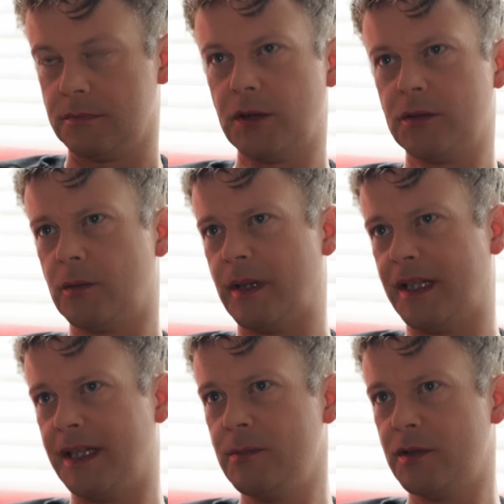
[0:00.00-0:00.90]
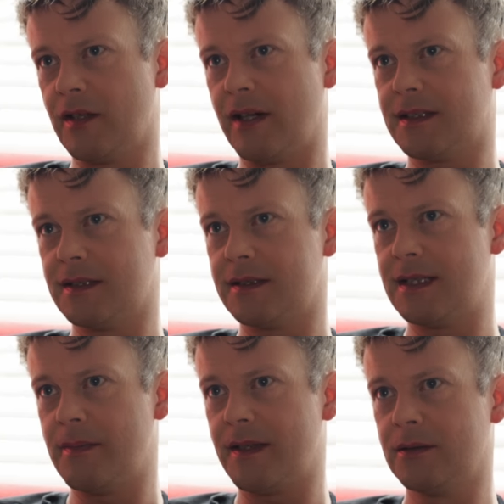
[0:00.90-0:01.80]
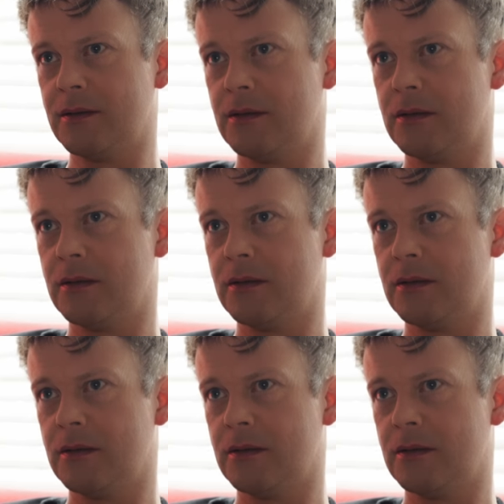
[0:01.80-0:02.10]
You don't know my name, you directed the damn thing.